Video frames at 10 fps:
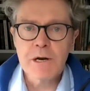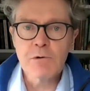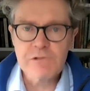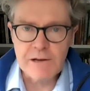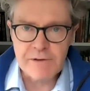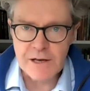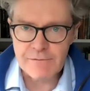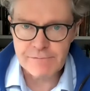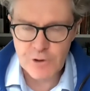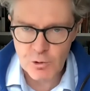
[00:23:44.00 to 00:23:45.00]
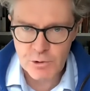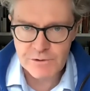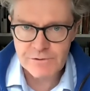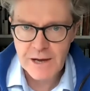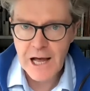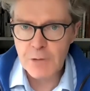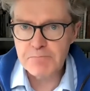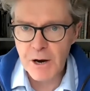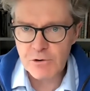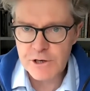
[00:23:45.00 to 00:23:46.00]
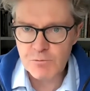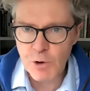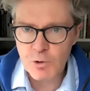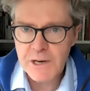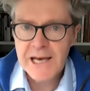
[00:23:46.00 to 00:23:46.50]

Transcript: he was living in Florence, Alberti wrote